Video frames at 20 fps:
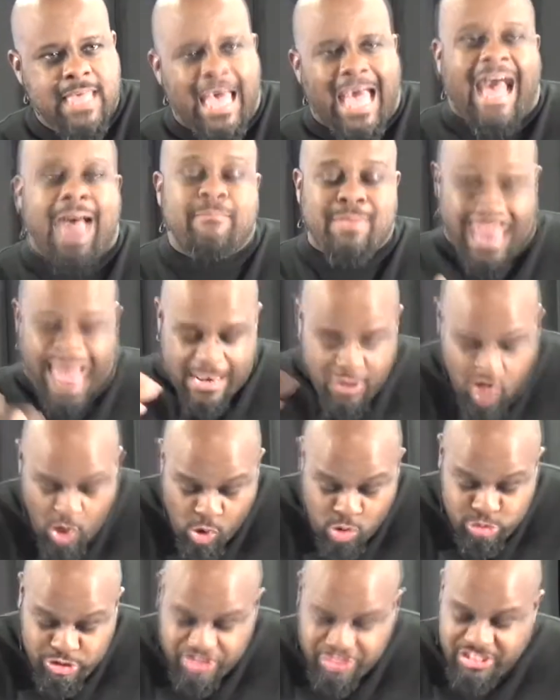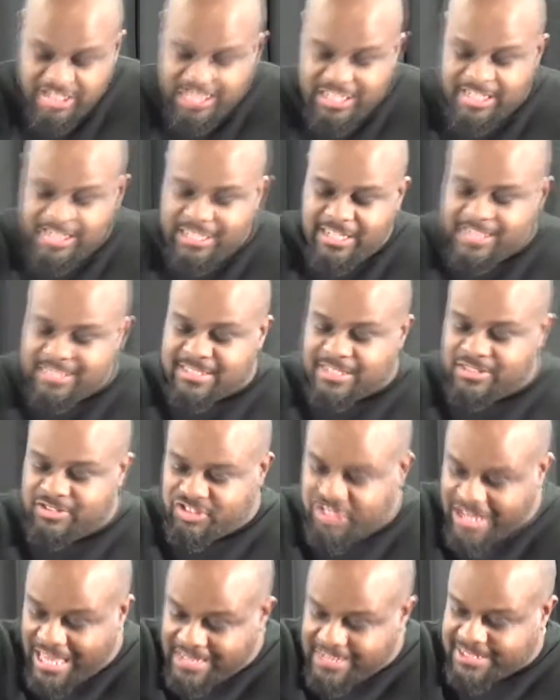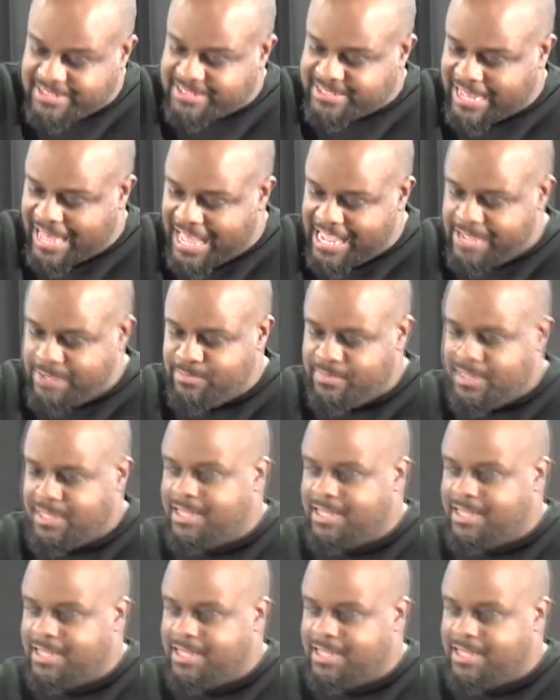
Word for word: I mean, I know she is a jealous type,